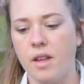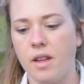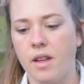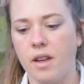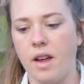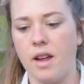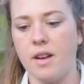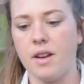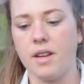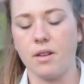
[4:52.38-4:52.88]

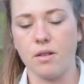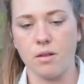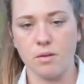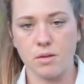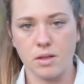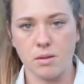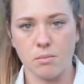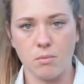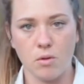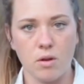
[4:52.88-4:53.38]
and it grows
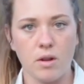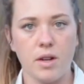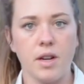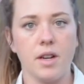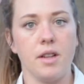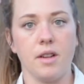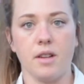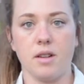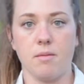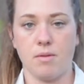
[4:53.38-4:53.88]
some more, and
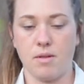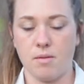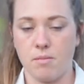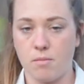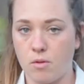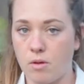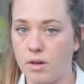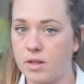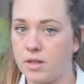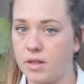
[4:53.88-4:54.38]
you're going to put
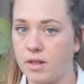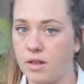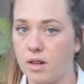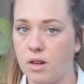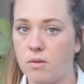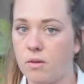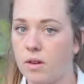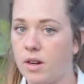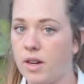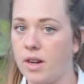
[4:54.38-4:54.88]
more dirt
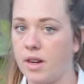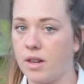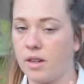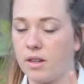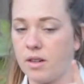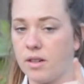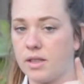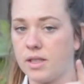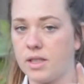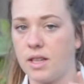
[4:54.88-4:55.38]
over it, and it
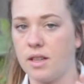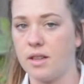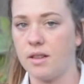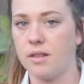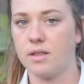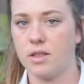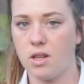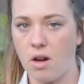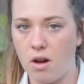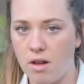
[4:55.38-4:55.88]
grows
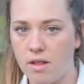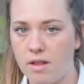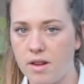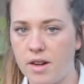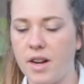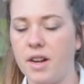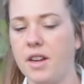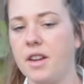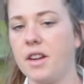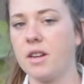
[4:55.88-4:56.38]
taller,
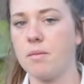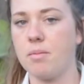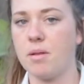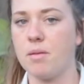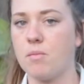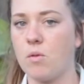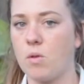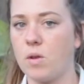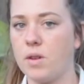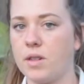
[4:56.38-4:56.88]
and you're going to put
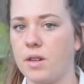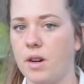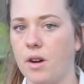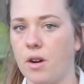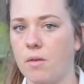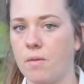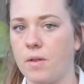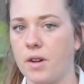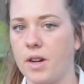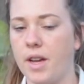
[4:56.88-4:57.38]
more dirt
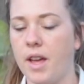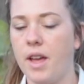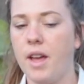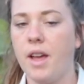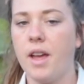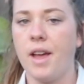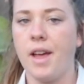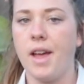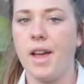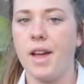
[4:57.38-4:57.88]
over it.
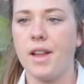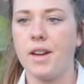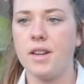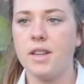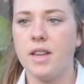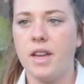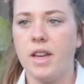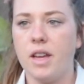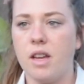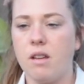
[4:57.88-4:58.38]
And
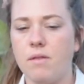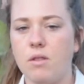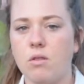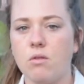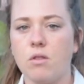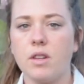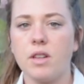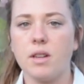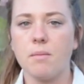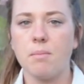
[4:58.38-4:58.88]
if you
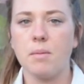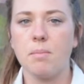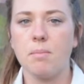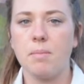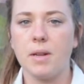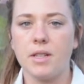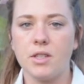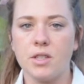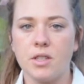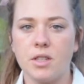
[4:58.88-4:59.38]
look up a
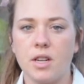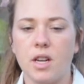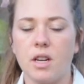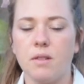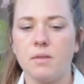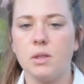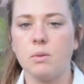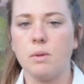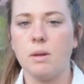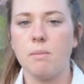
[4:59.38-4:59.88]
picture of
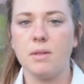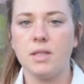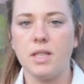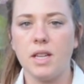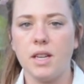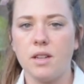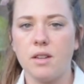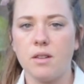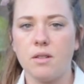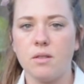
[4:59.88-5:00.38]
sweet
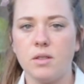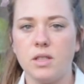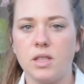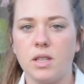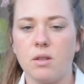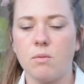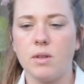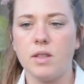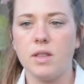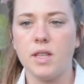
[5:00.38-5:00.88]
potatoes
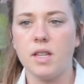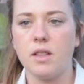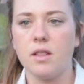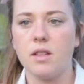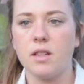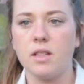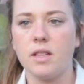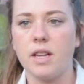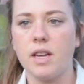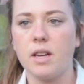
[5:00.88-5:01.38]
and what they
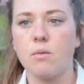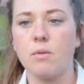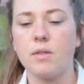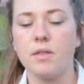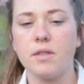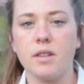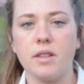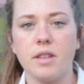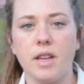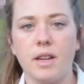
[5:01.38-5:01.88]
look like when
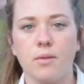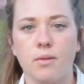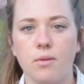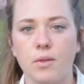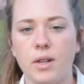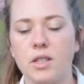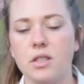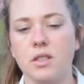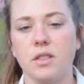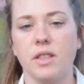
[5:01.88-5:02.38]
they're like
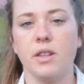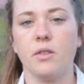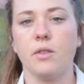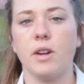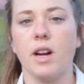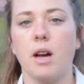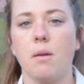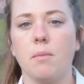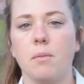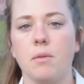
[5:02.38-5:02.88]
freshly
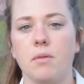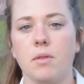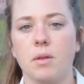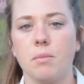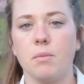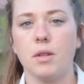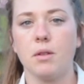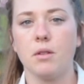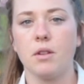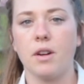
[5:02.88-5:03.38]
grabbed from
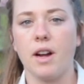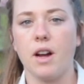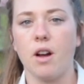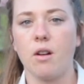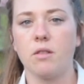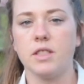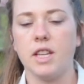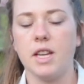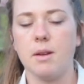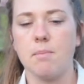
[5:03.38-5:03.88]
the
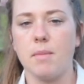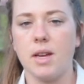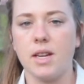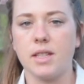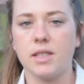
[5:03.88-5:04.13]
ground, it makes